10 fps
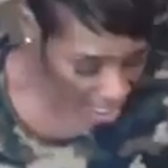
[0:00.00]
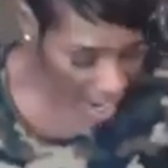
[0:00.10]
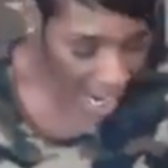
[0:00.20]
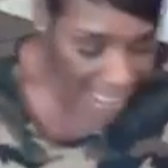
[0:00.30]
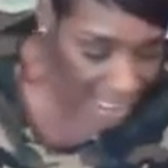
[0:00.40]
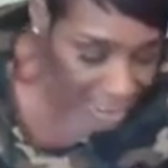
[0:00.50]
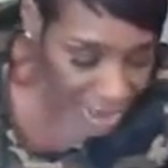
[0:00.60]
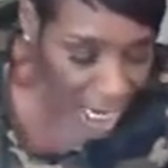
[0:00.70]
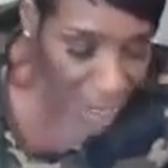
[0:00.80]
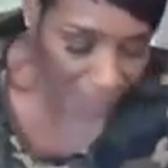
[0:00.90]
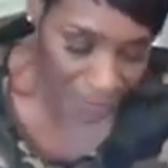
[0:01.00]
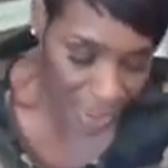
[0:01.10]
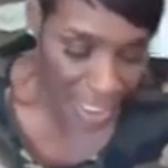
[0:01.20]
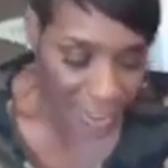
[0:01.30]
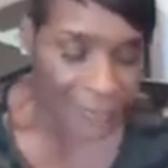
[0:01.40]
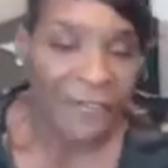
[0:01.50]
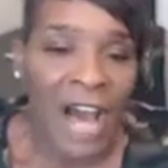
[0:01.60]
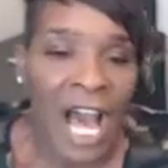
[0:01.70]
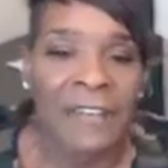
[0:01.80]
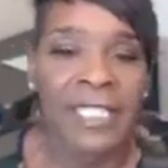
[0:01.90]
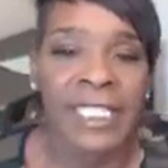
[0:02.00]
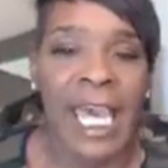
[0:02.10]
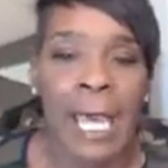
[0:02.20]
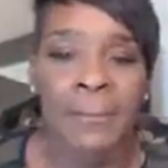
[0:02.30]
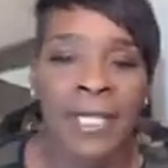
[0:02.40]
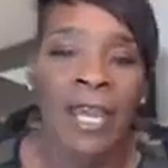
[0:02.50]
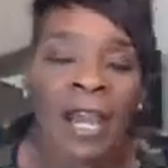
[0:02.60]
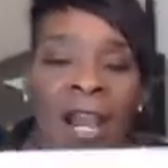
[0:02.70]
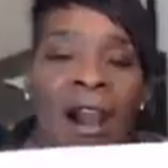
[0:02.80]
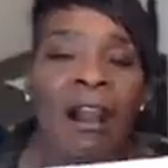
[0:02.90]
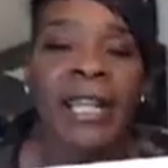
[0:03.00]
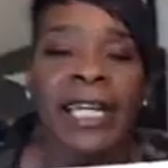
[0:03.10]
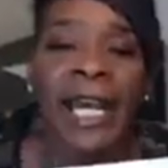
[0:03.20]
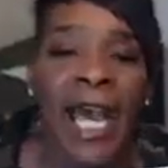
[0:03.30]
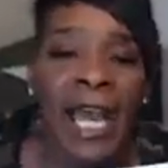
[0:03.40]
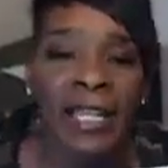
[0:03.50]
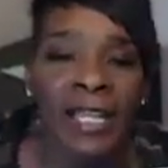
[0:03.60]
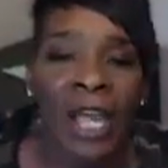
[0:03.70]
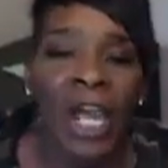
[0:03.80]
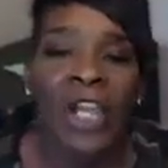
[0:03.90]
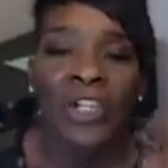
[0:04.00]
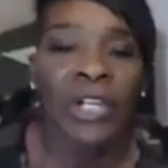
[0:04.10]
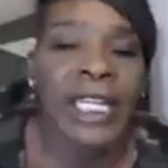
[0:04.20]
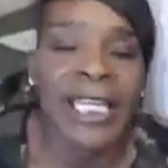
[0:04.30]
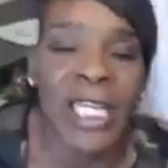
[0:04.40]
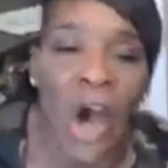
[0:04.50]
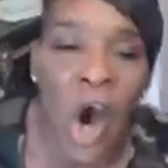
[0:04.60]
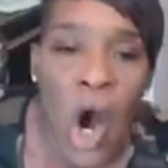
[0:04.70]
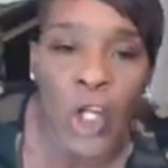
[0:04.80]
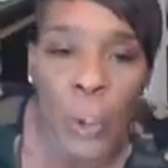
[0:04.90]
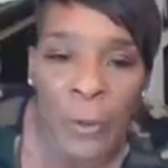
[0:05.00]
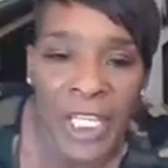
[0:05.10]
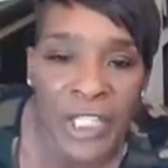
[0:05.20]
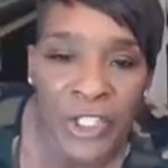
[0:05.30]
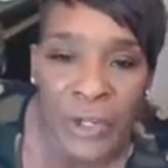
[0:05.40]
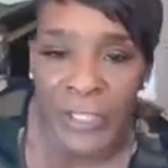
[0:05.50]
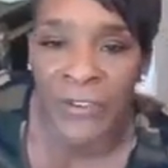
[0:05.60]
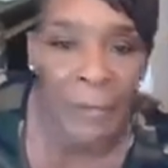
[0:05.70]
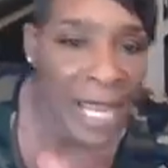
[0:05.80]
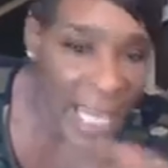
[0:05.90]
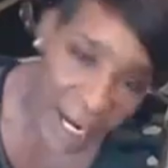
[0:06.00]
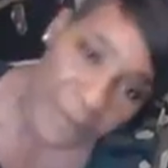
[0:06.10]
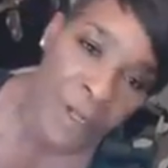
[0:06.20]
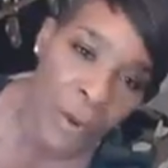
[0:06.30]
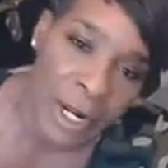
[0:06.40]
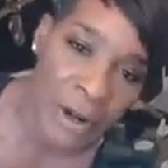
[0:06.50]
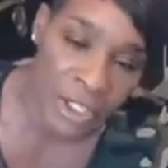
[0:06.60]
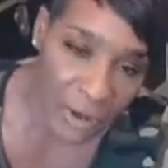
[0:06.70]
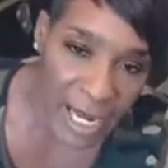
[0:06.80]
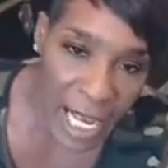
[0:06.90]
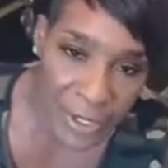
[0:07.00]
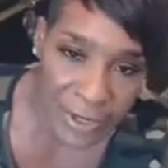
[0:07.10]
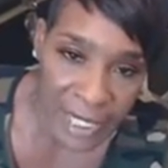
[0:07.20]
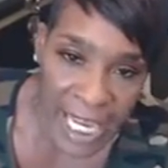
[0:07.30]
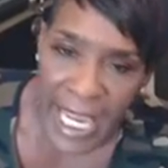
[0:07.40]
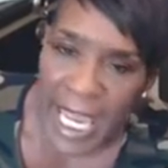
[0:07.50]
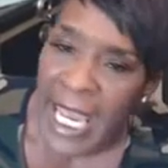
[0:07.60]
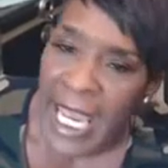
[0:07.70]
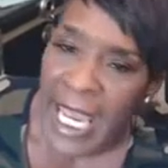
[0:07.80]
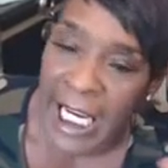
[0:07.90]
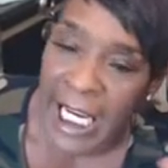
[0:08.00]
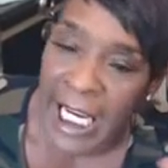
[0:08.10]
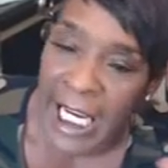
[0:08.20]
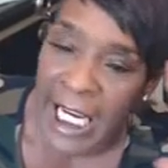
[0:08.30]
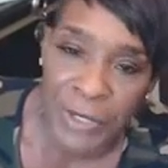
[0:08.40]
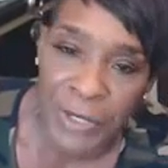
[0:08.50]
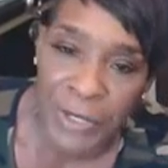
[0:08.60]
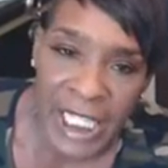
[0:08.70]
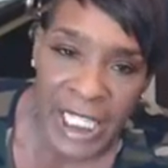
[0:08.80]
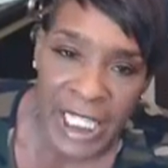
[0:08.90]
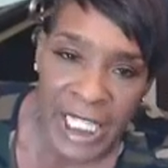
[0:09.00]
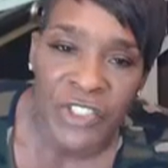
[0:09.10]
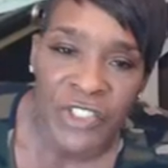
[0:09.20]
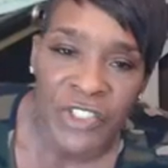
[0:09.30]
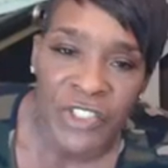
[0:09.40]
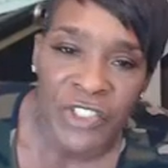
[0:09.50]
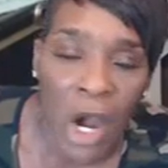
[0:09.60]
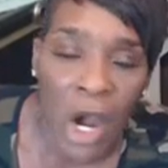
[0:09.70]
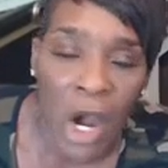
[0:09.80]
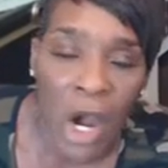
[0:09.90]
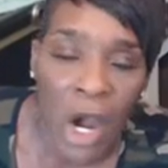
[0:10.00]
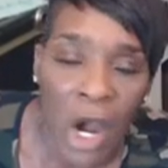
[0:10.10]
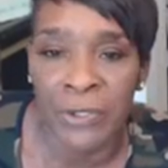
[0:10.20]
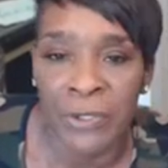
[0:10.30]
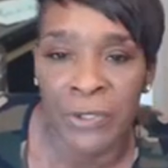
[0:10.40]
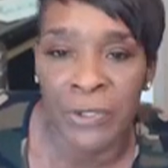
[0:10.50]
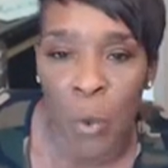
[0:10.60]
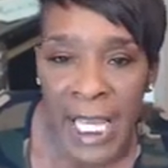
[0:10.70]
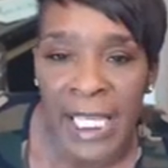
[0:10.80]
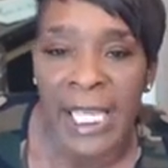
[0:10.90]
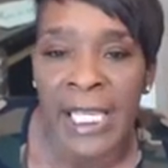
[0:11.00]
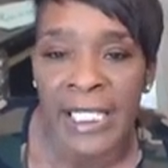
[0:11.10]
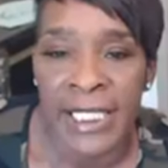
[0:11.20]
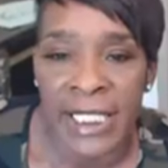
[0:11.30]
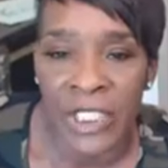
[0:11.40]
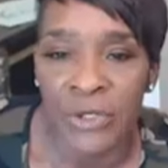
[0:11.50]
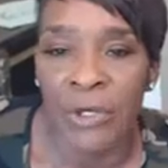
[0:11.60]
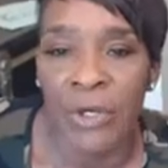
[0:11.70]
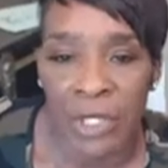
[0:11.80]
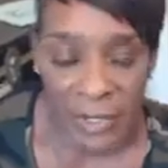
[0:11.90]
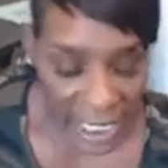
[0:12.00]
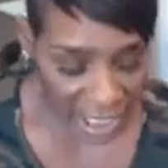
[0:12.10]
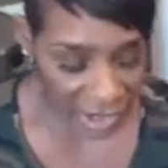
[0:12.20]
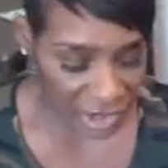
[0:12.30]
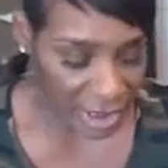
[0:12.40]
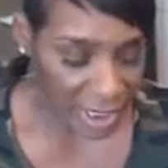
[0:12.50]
All right, so the 5 steps are gut. You're going to get all your pictures from everywhere in your house, okay? Any place you can think of, just bring all your pictures into one central location.